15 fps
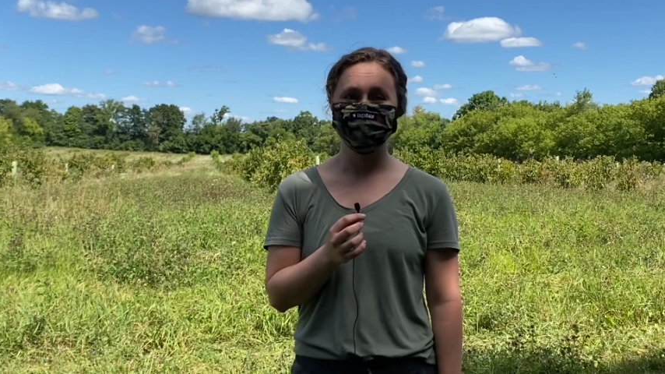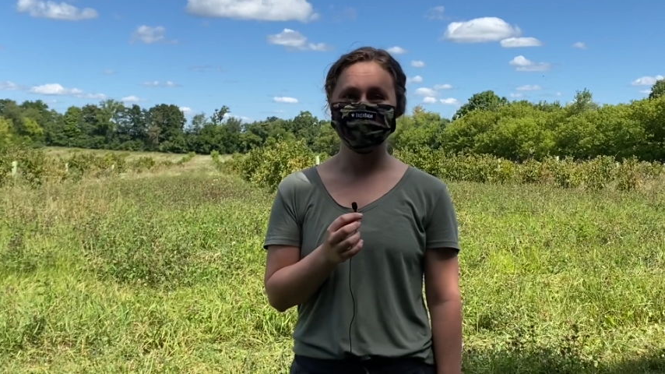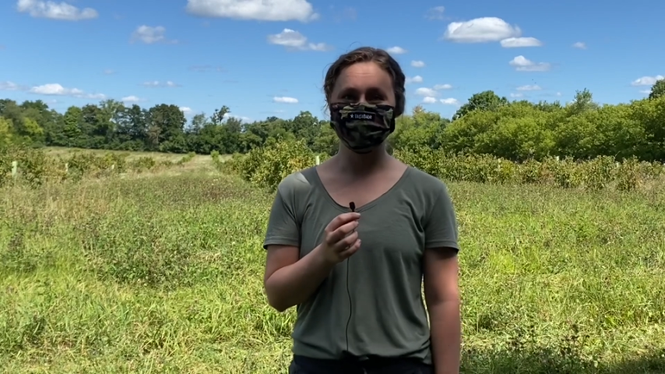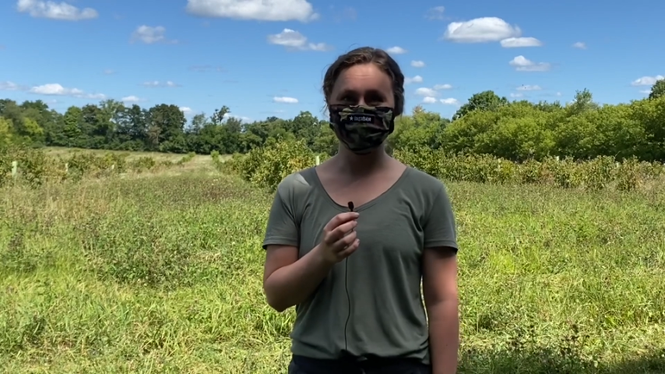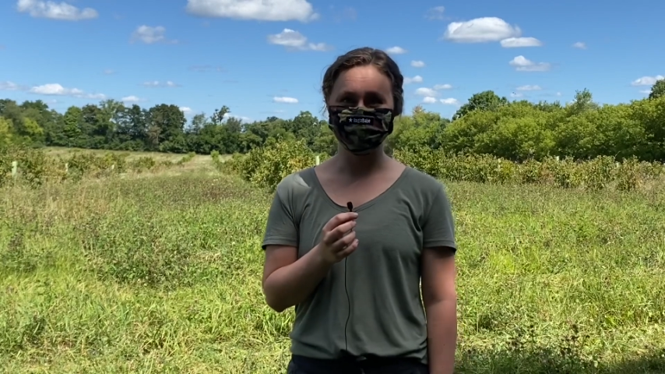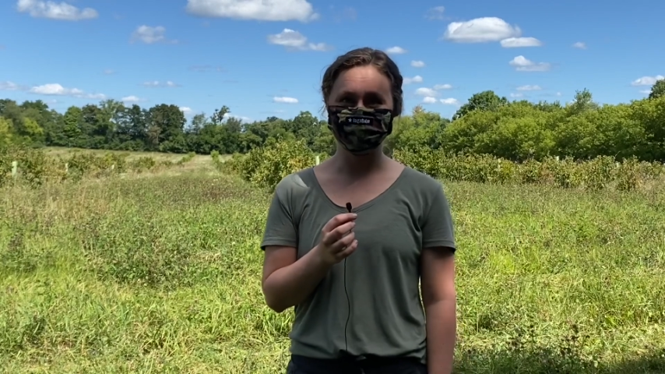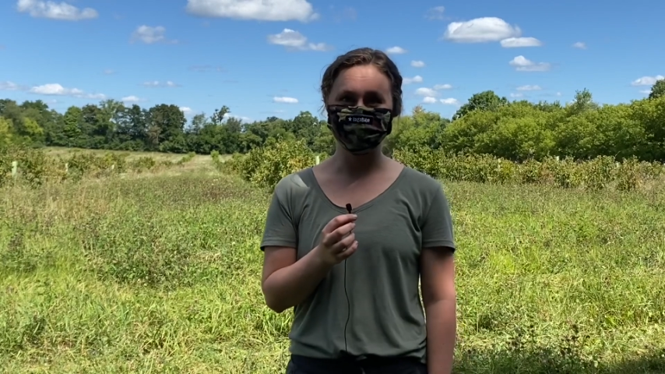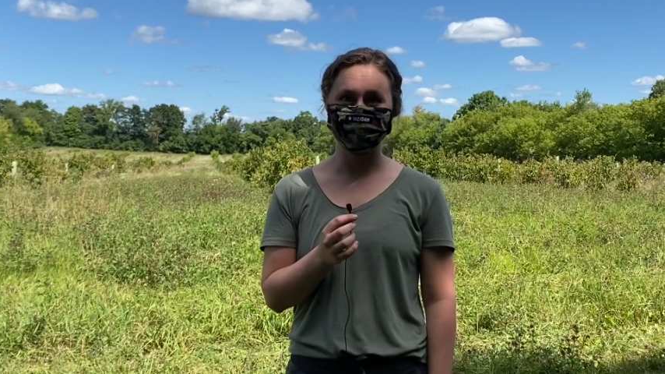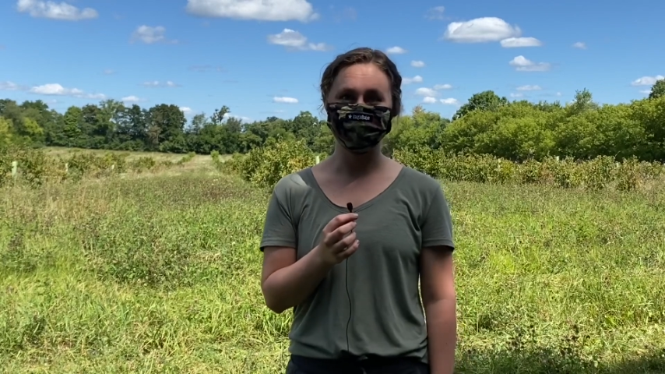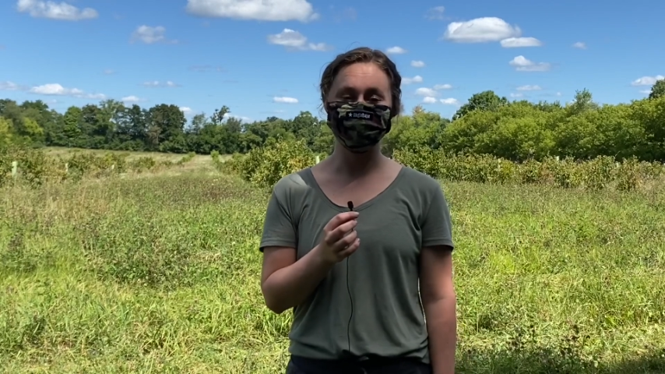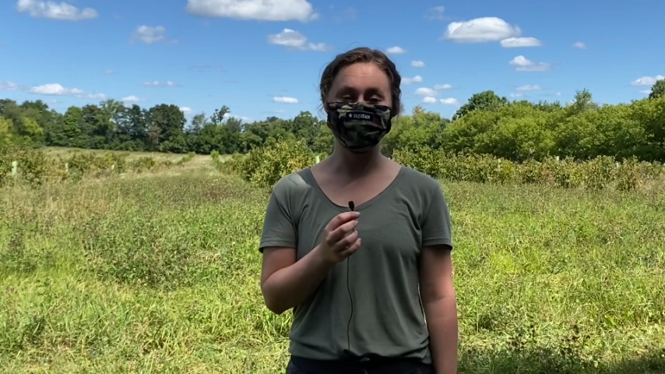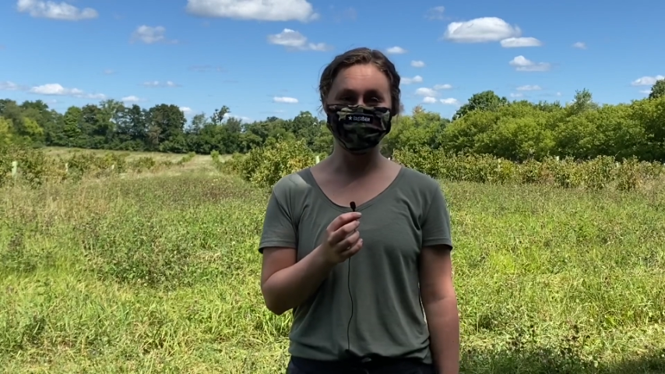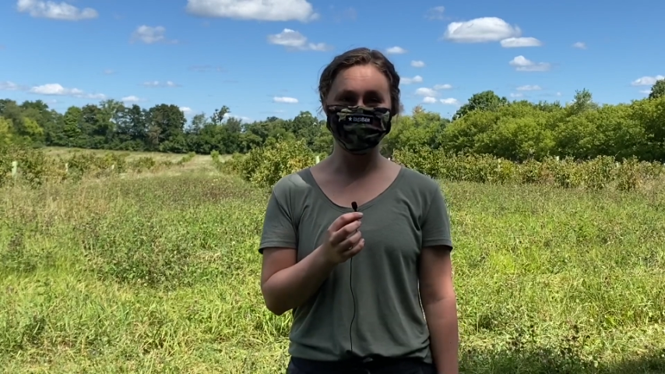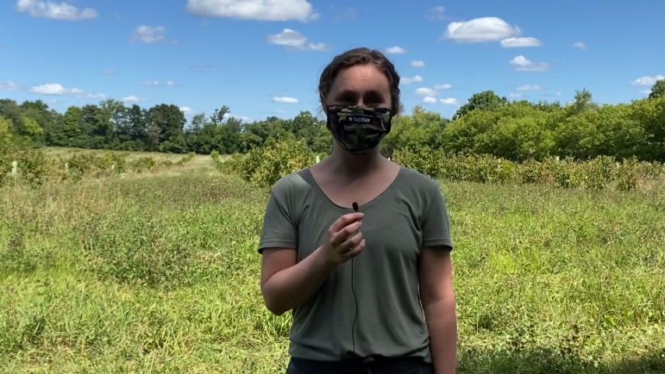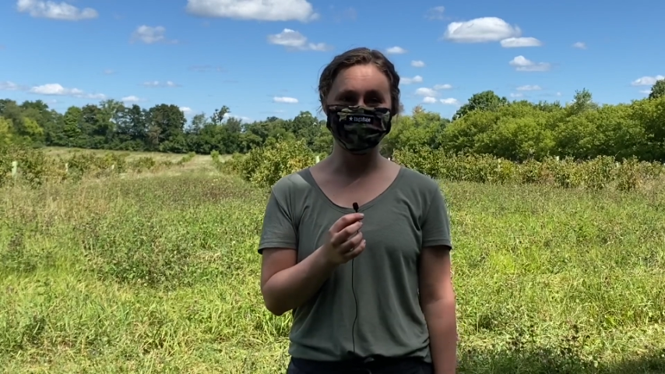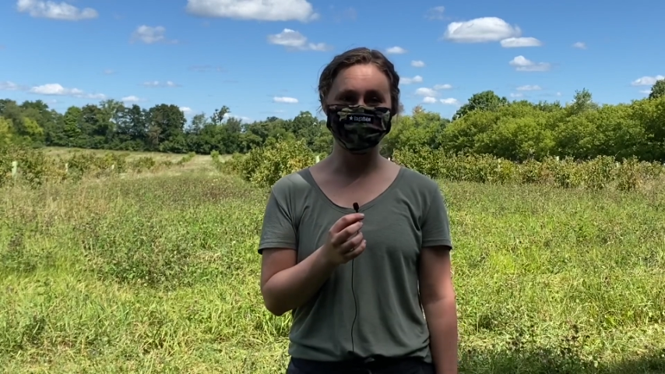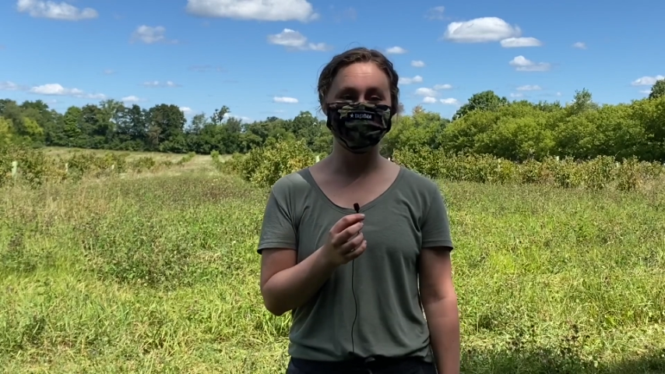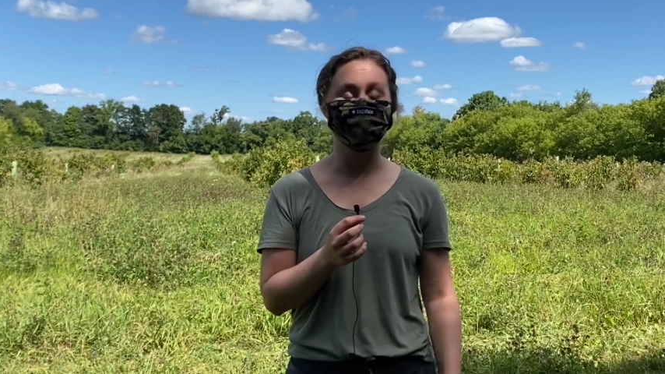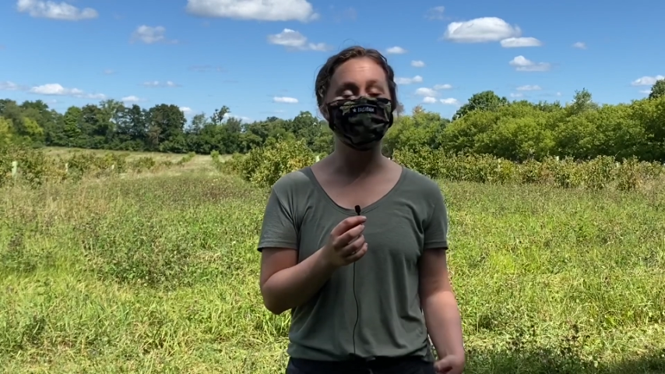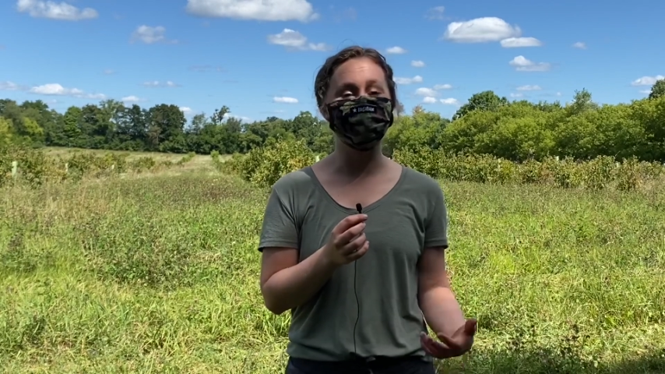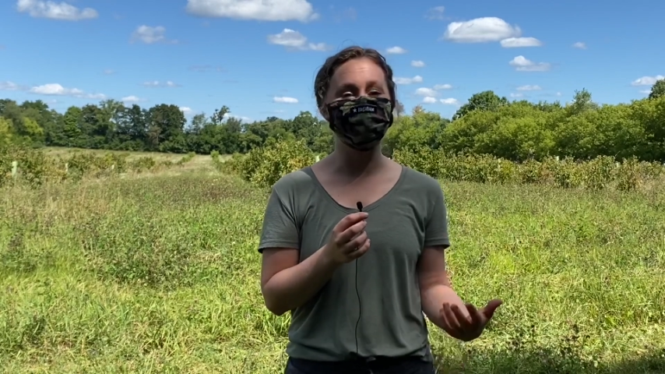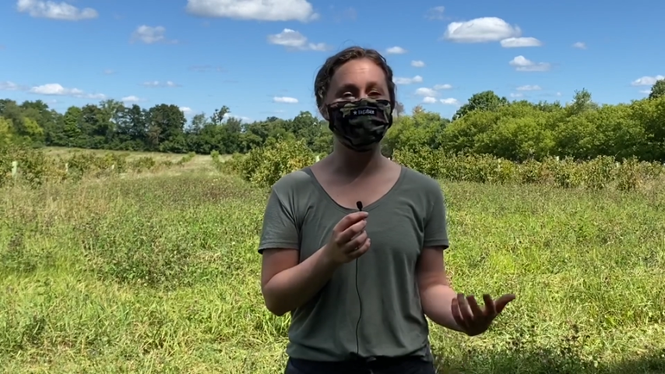that I'm observing
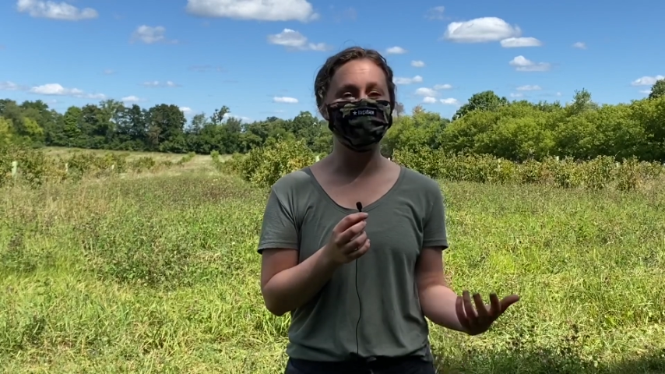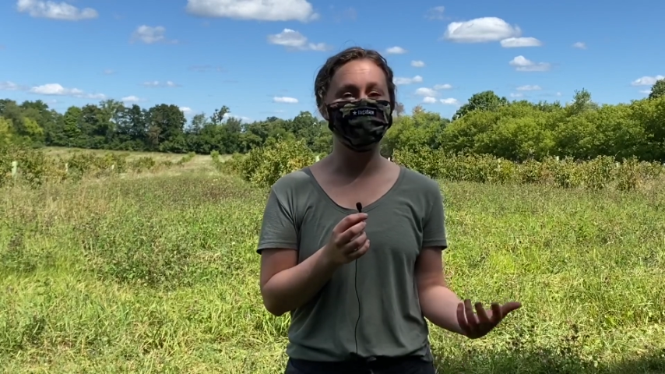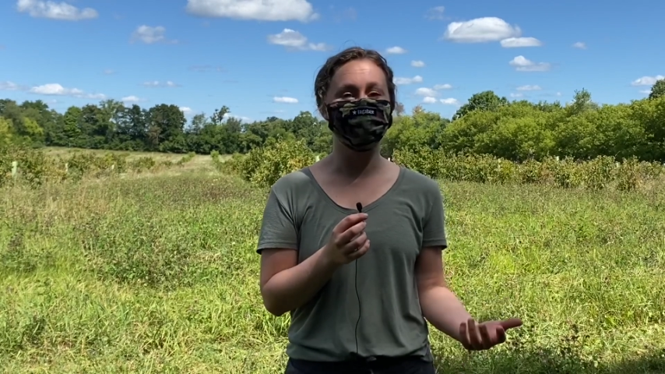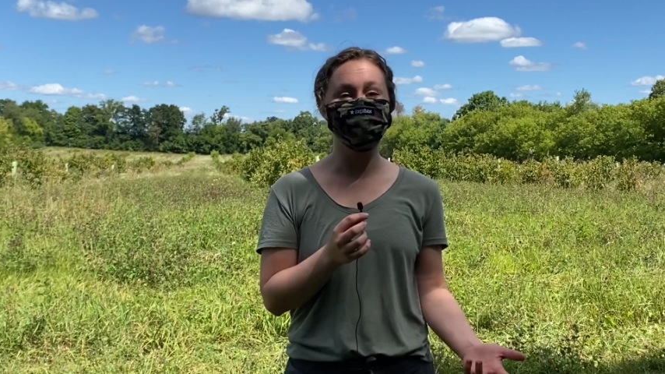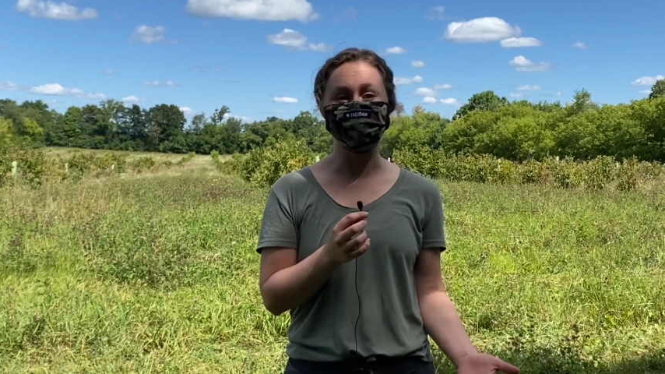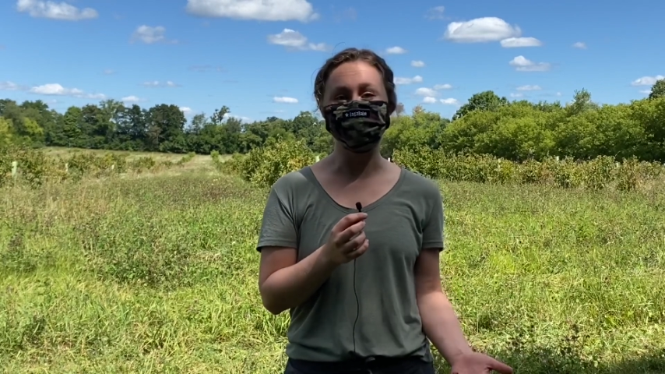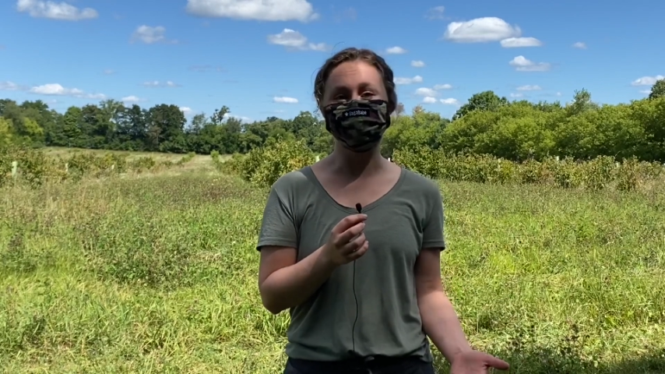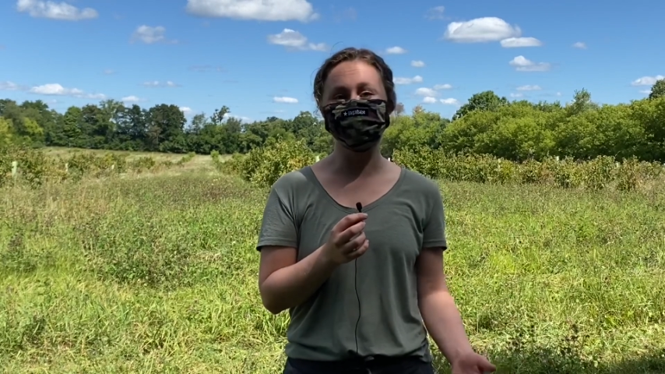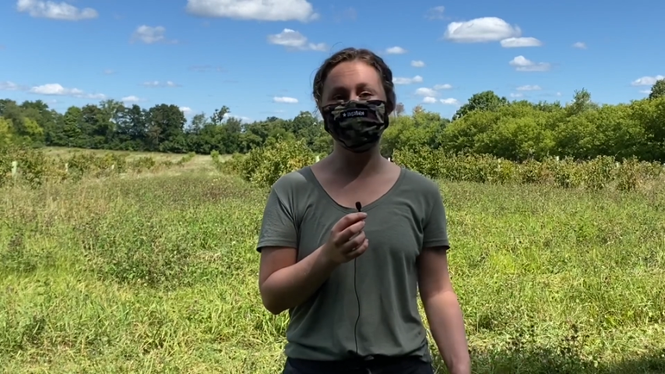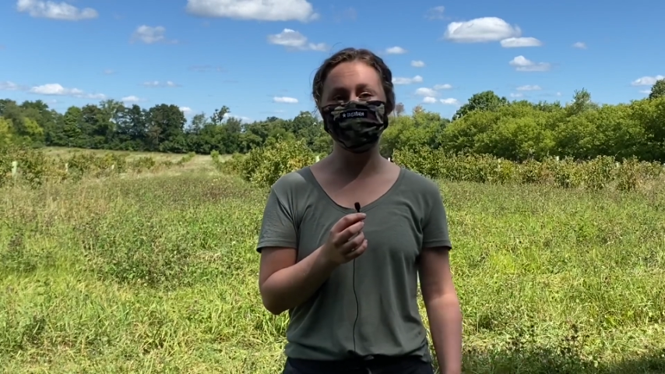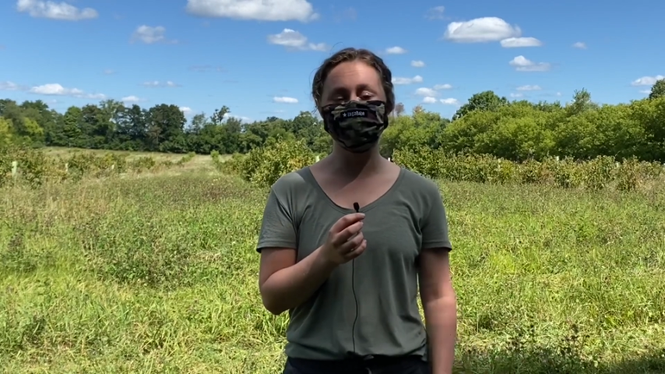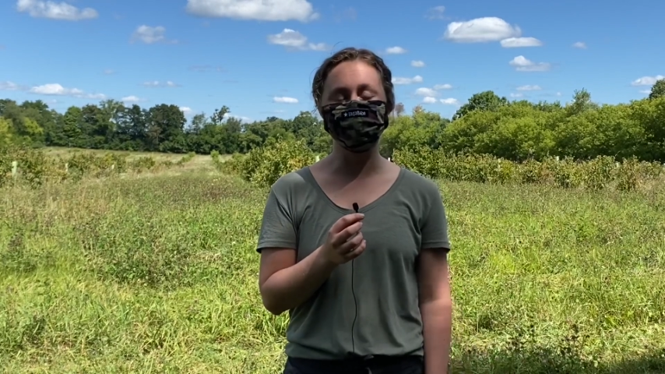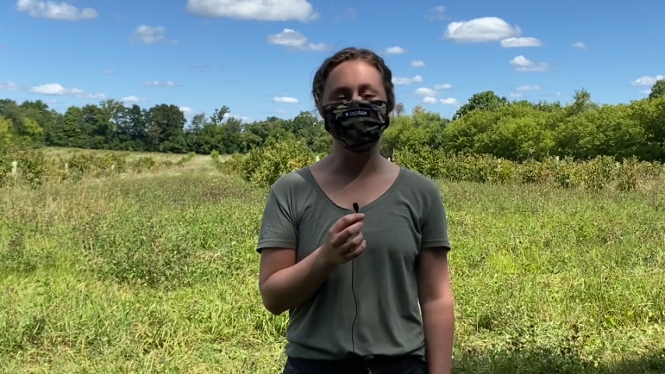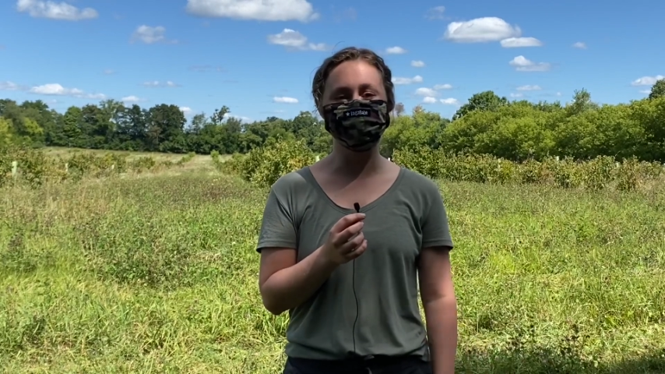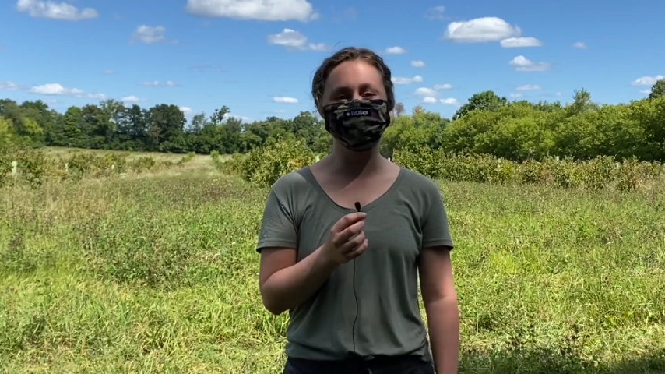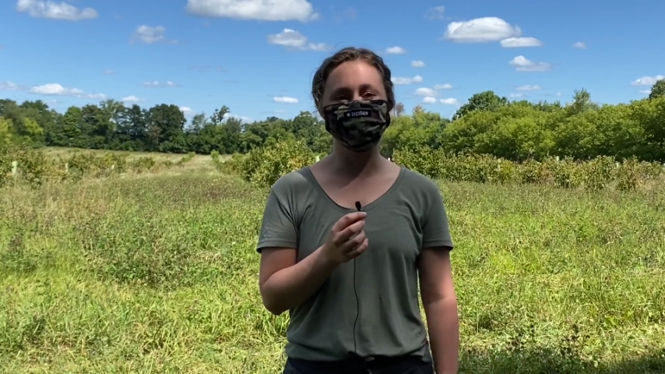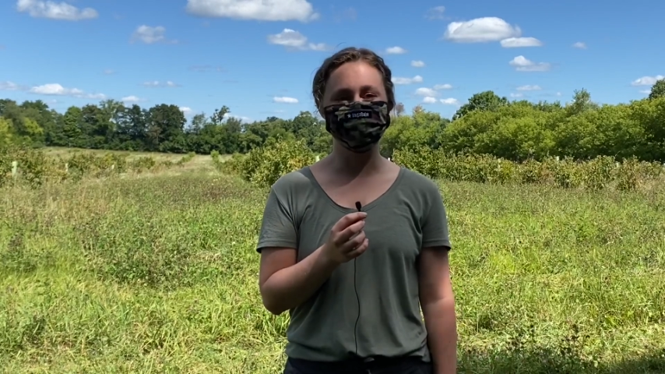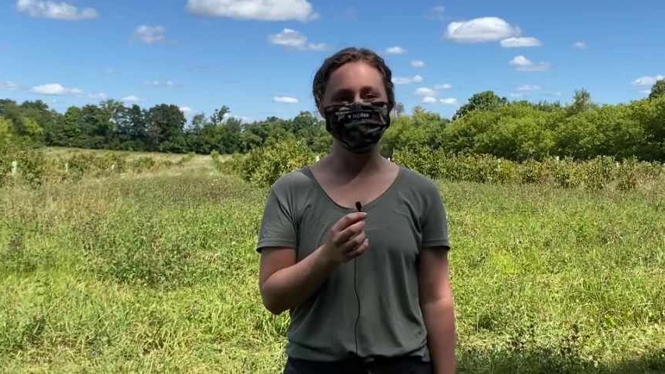from my soil samples.